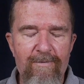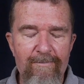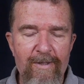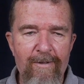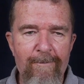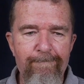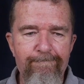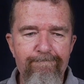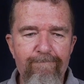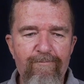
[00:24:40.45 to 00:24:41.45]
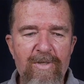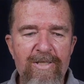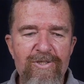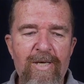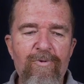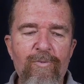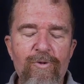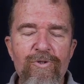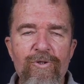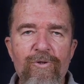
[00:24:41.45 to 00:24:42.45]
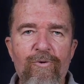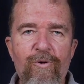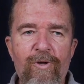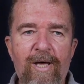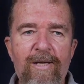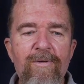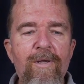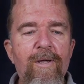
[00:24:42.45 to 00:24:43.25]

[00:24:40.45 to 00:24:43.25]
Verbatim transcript: um, acceptable to you or not.